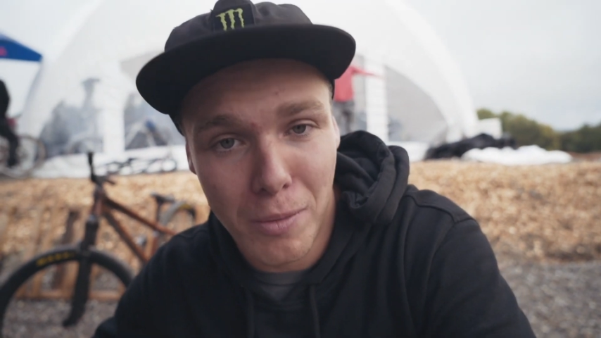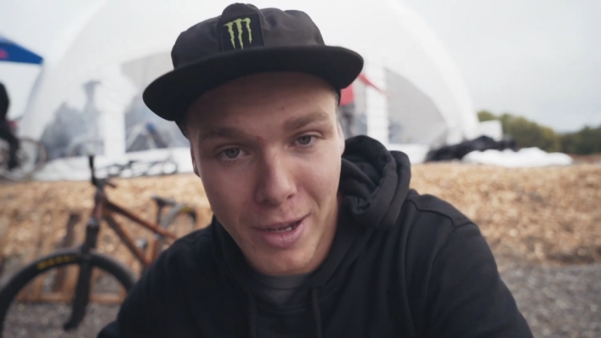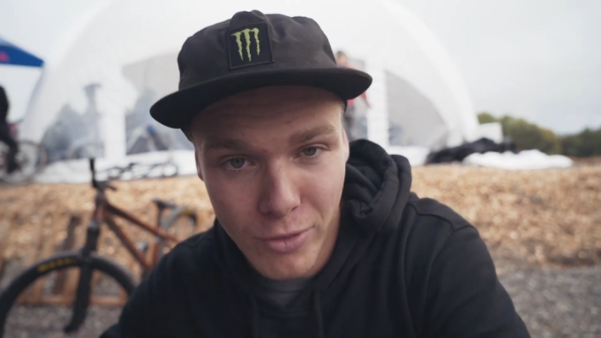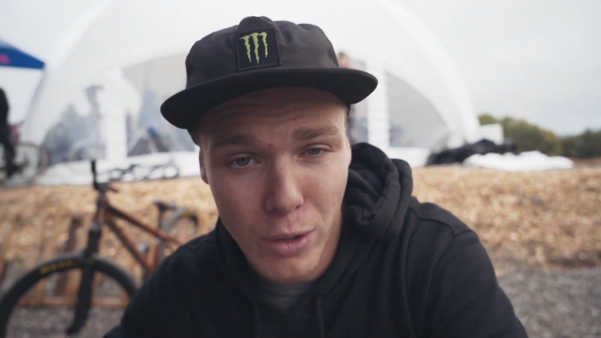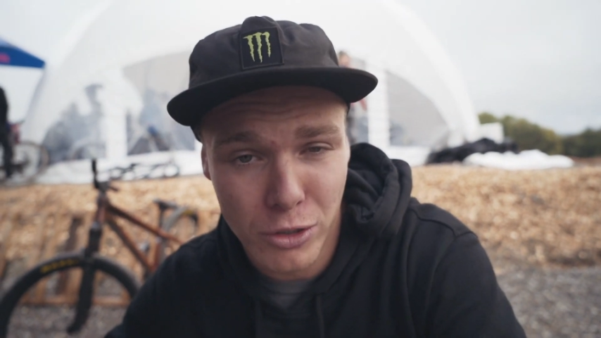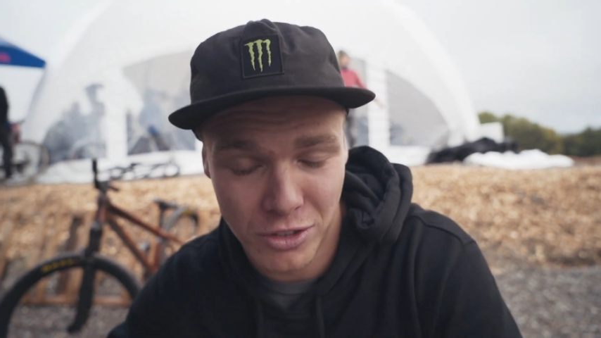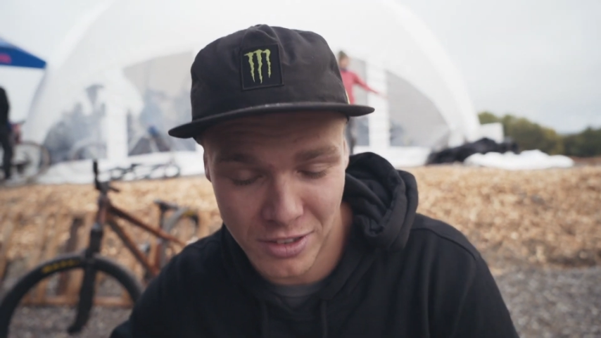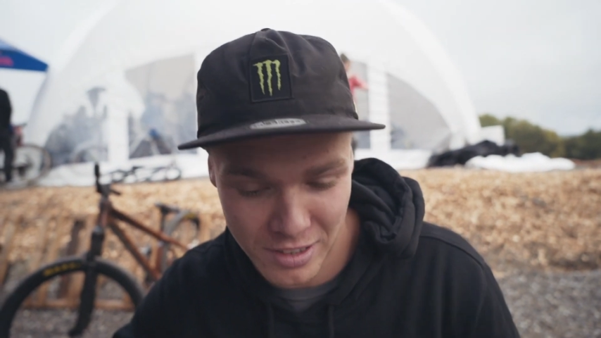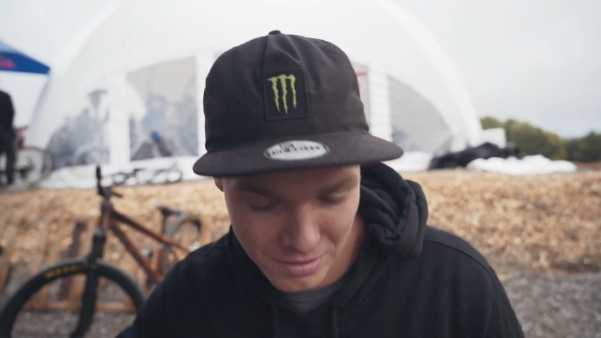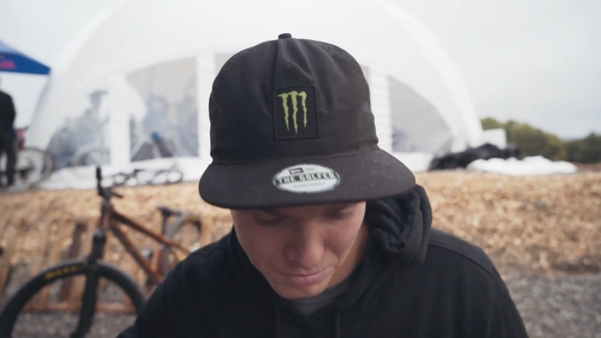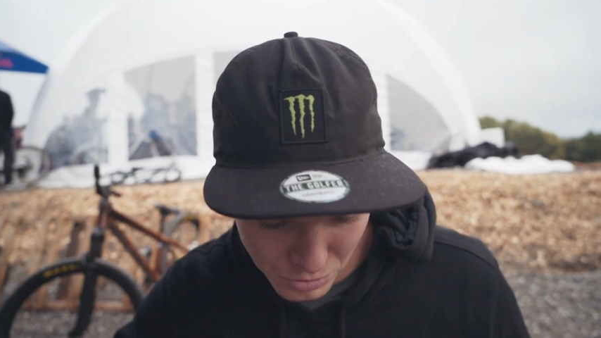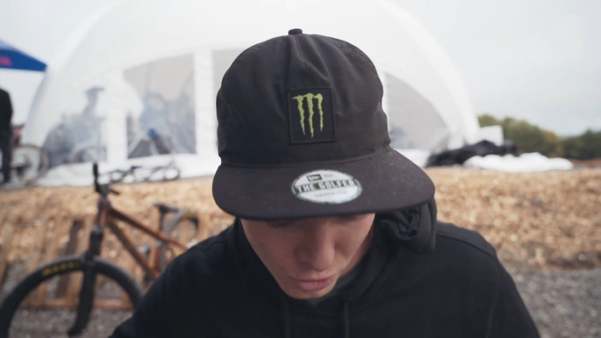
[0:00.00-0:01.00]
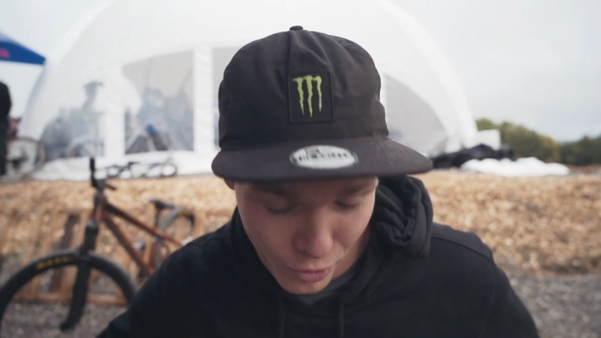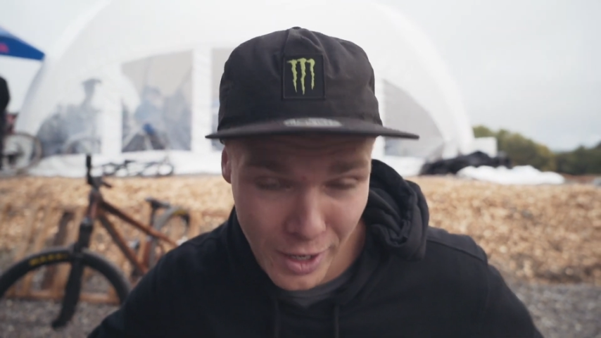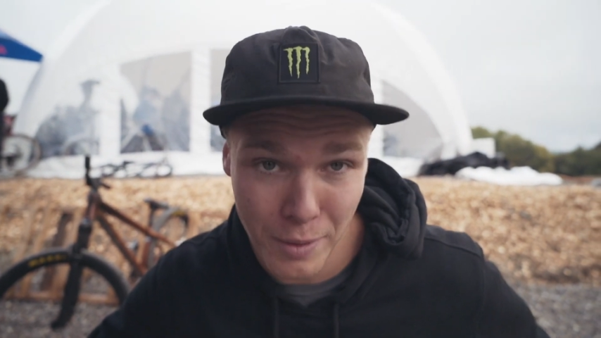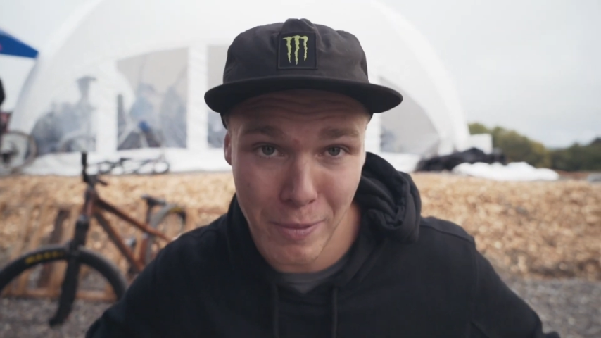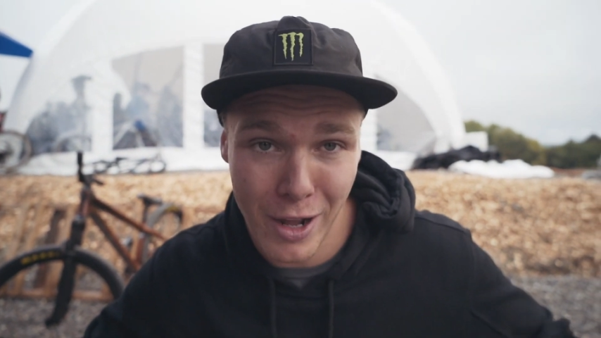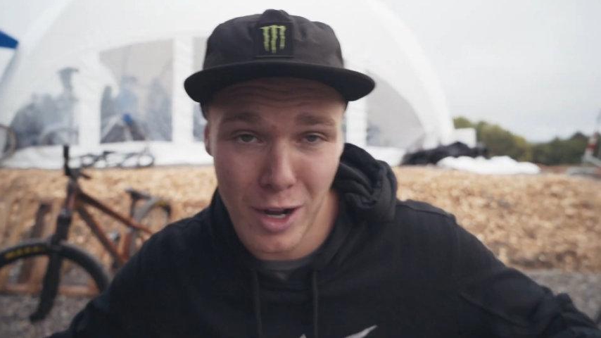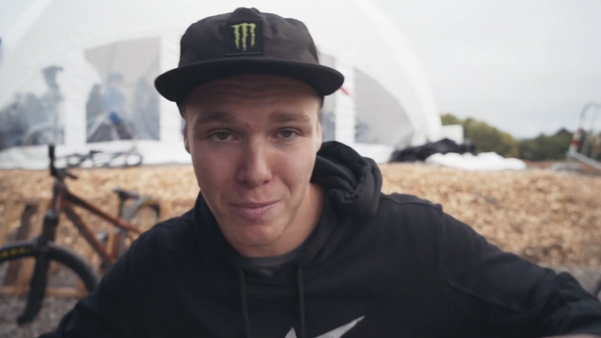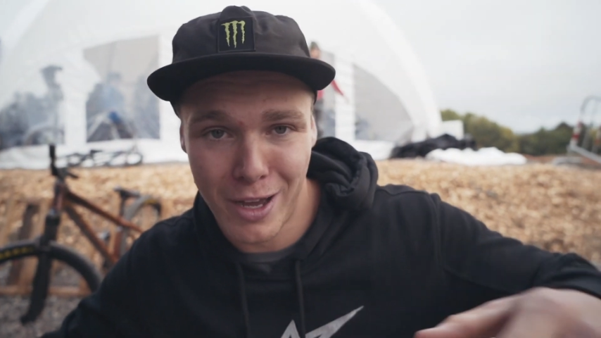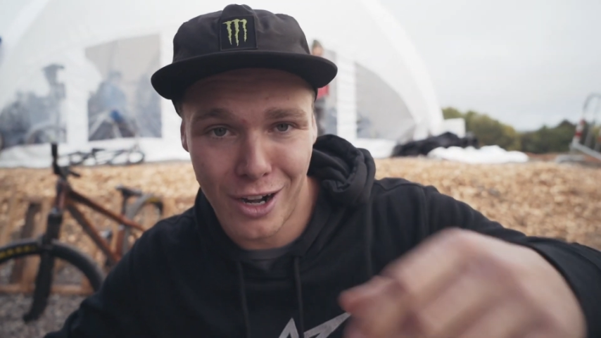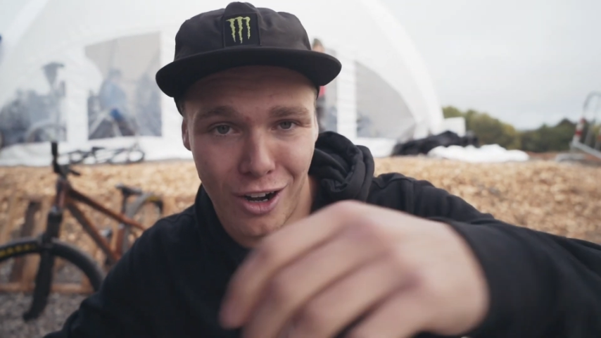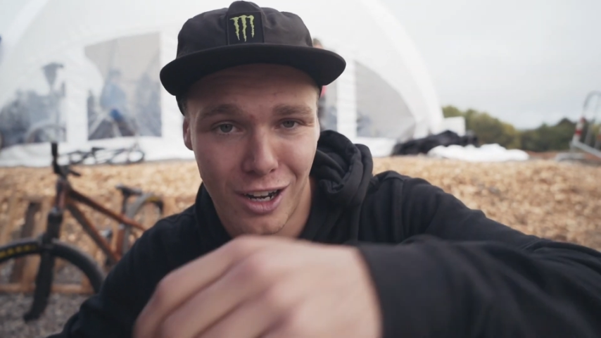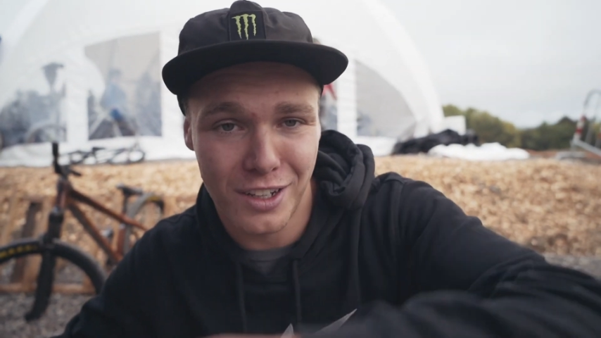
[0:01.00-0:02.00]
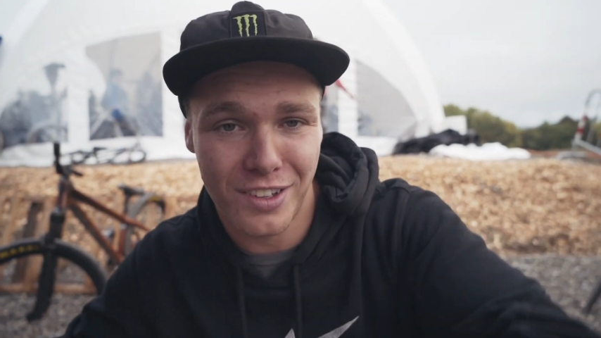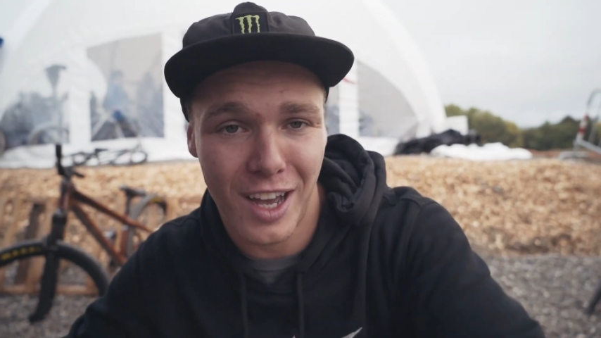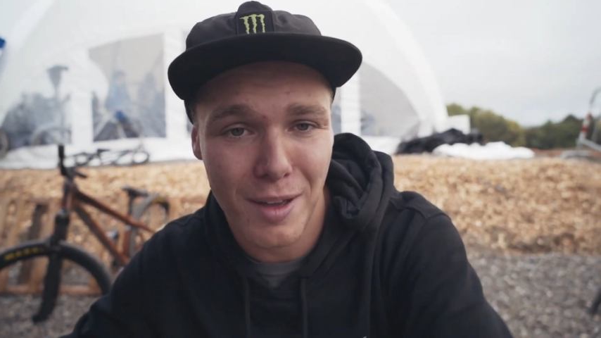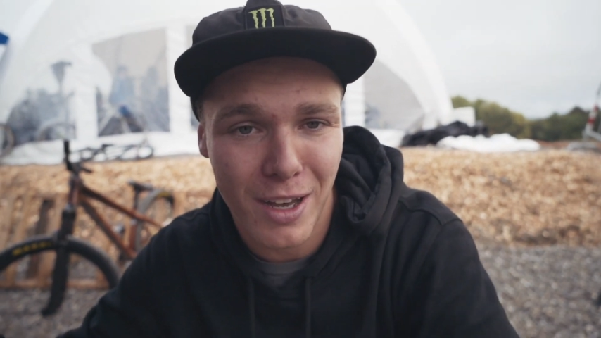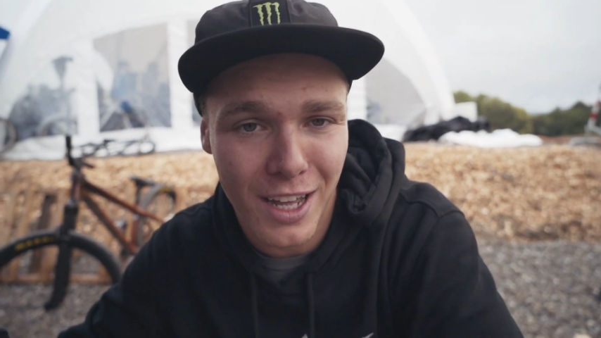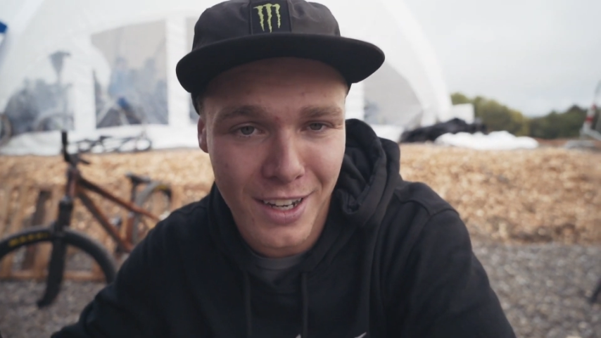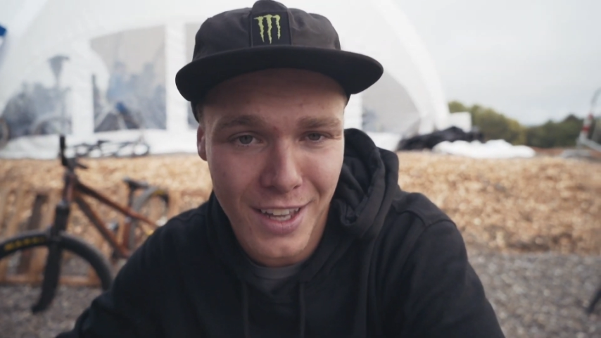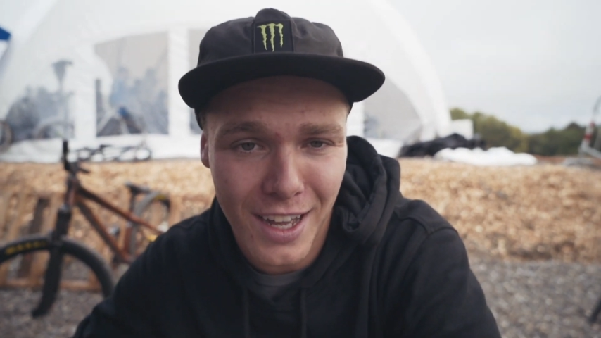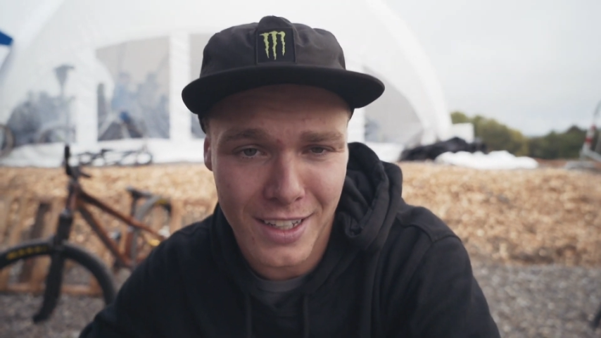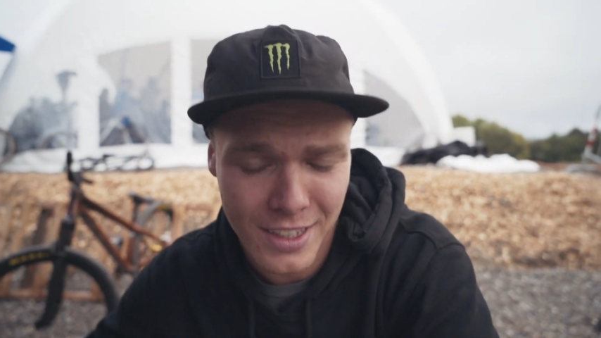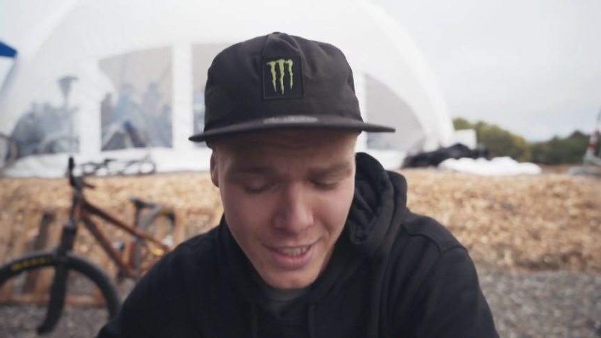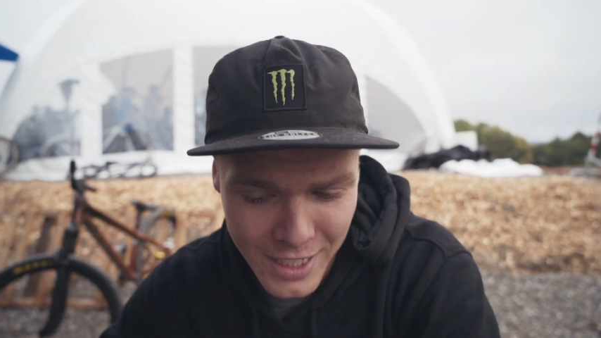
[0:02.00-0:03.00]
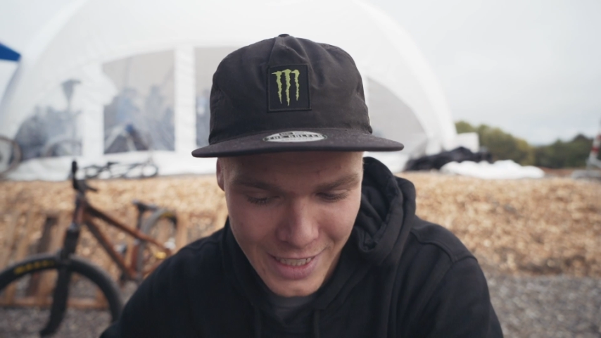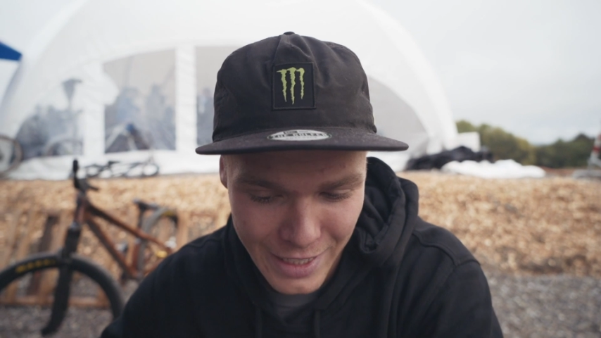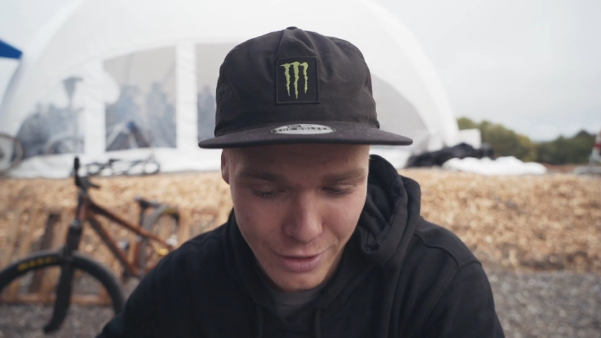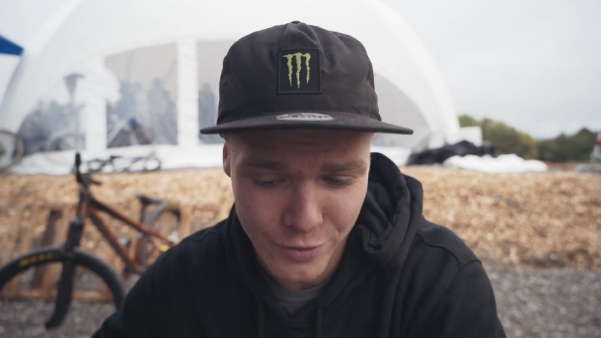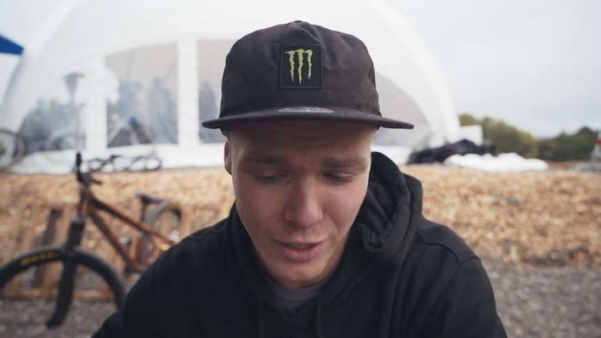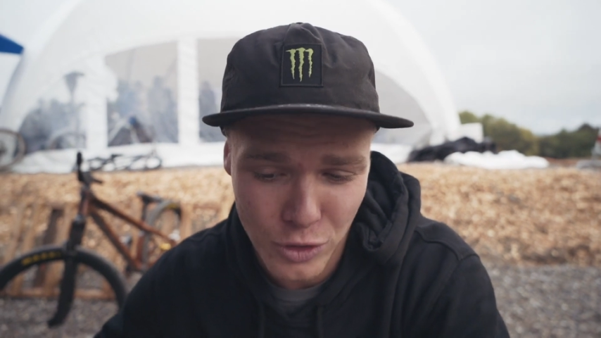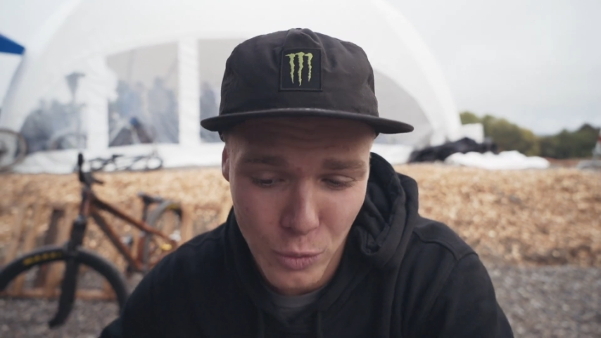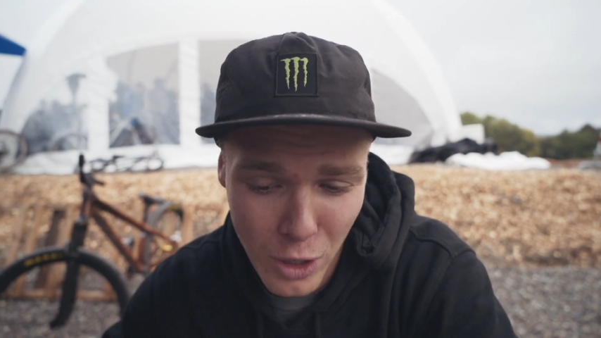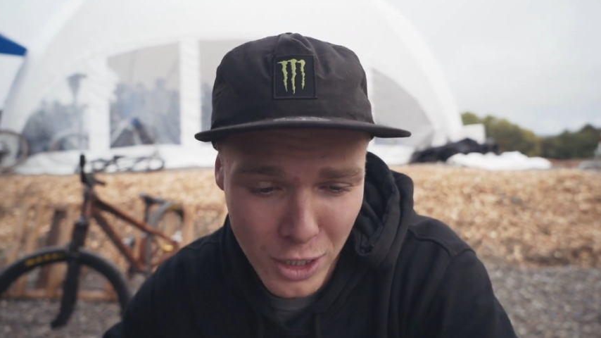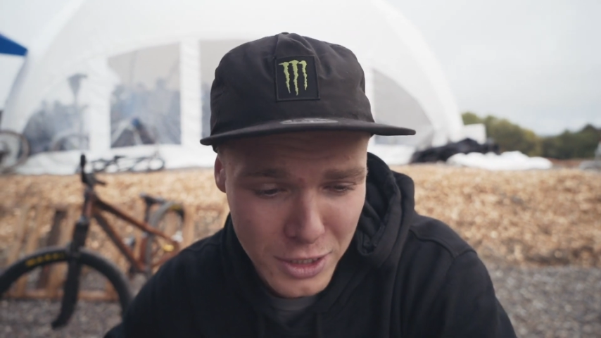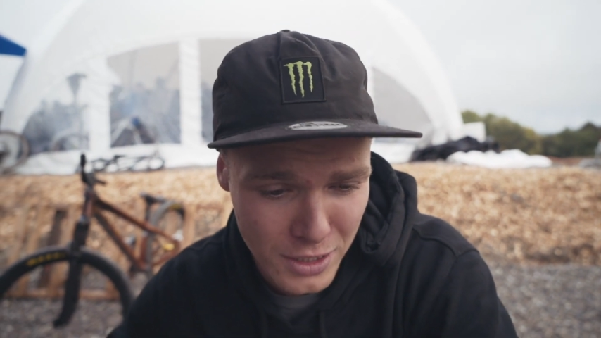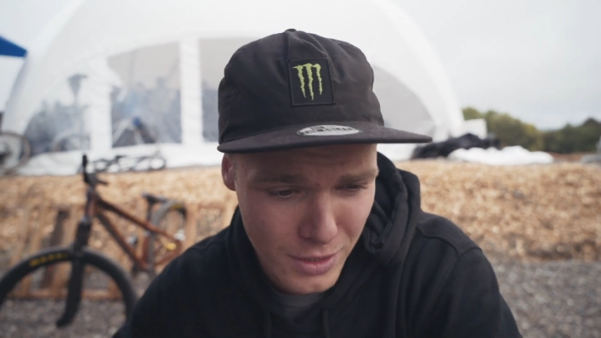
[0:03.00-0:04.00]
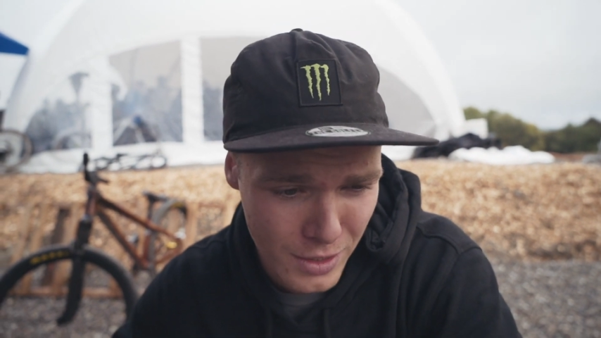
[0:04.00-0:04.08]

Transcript: Everyone was going better and better all the time and yeah, that was fun to watch.